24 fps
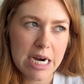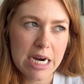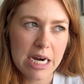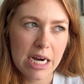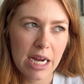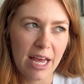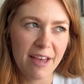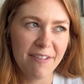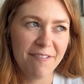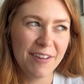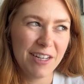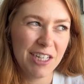
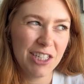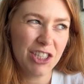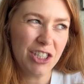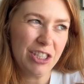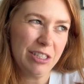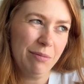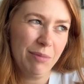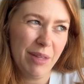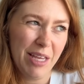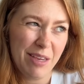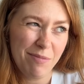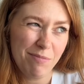I finished
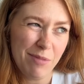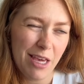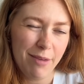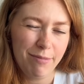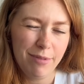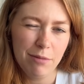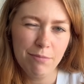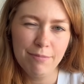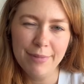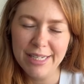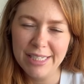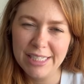them like maybe
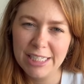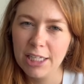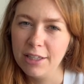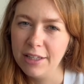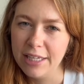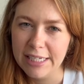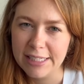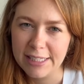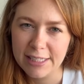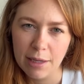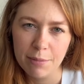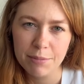mid to
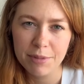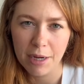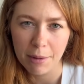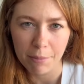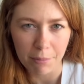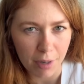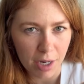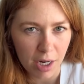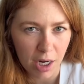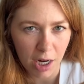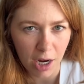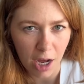late
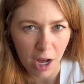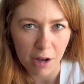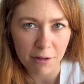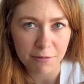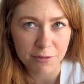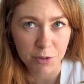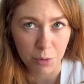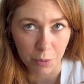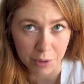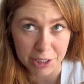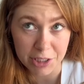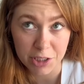September of
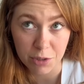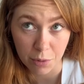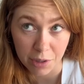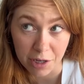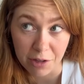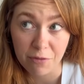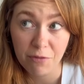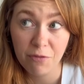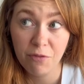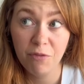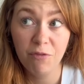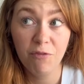
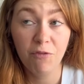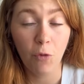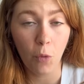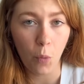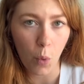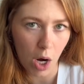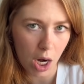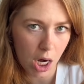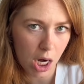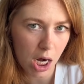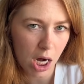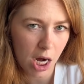
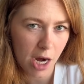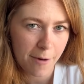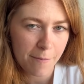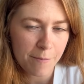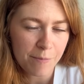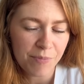2024.